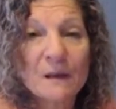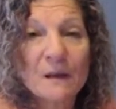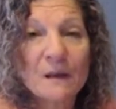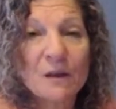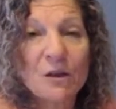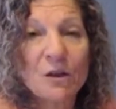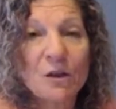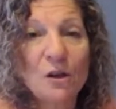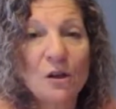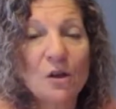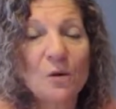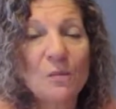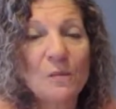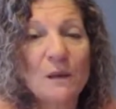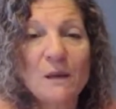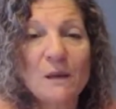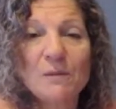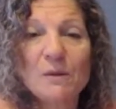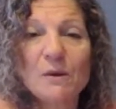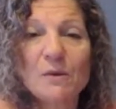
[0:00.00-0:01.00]
You know,
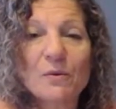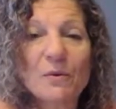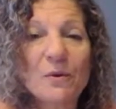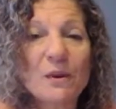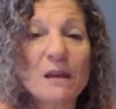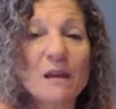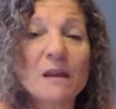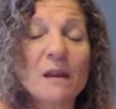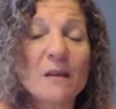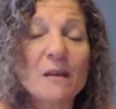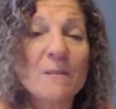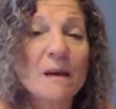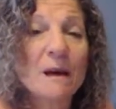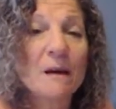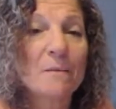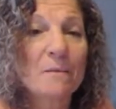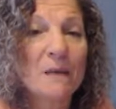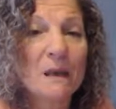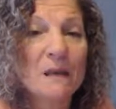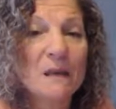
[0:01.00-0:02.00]
maybe you're thinking
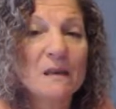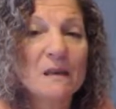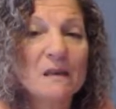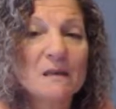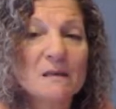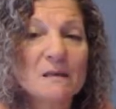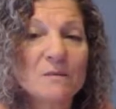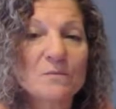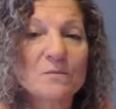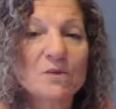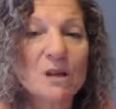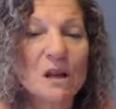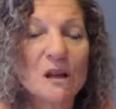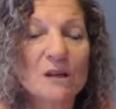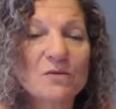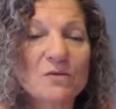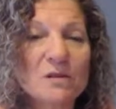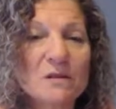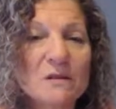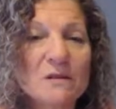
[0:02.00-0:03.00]
about making some
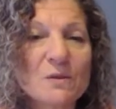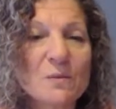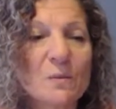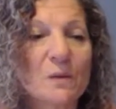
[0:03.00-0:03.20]
changes.